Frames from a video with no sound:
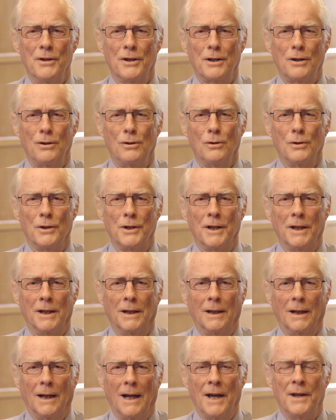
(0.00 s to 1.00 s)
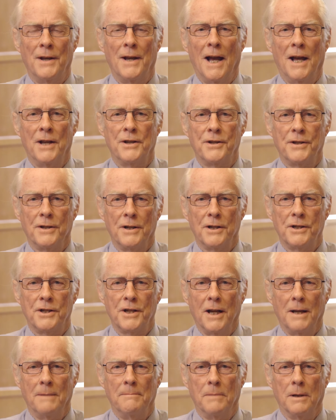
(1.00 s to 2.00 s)
the cornea and anterior
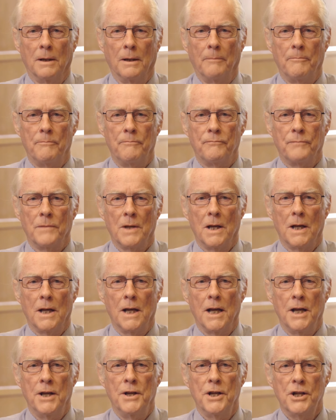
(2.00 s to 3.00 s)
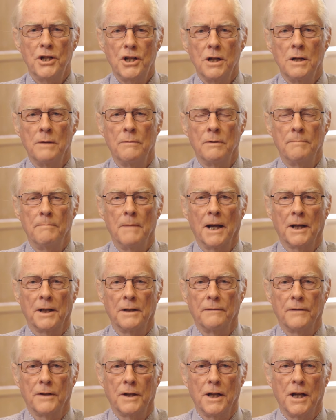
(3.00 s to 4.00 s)
chamber, initially with
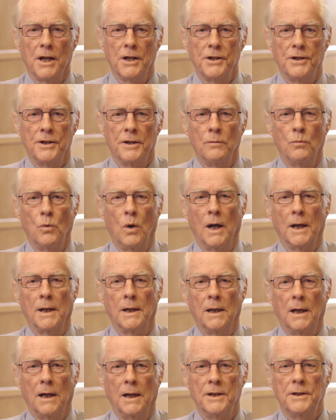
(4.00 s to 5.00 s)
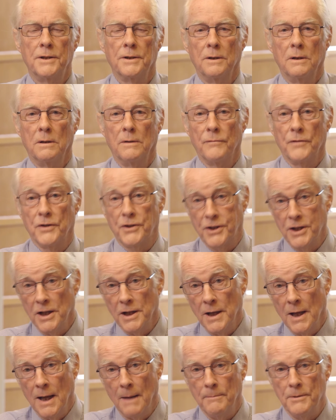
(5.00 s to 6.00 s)
magnification and white light, the
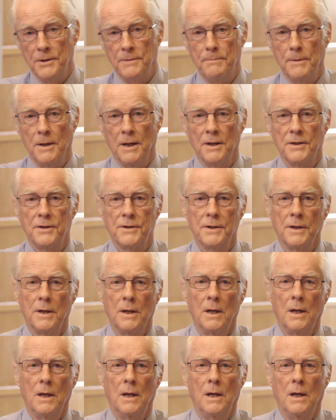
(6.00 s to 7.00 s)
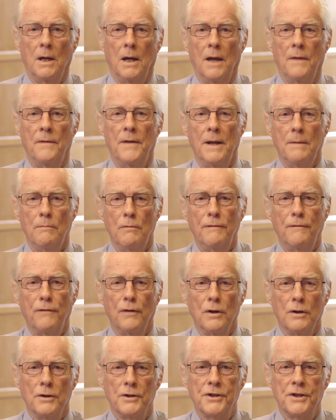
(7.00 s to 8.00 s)
slit lamp is best, and then with
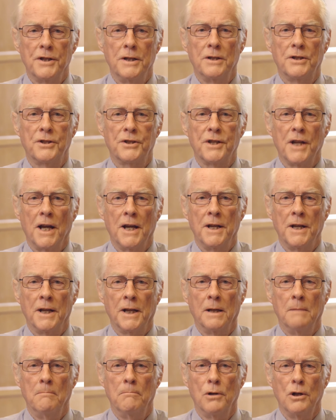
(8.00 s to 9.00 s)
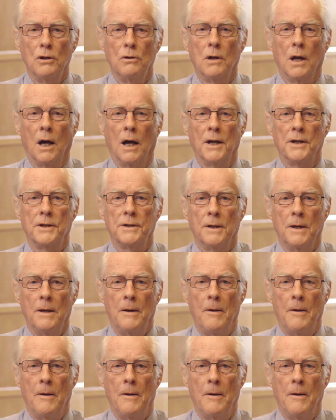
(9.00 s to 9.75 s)
fluorescein staining and blue light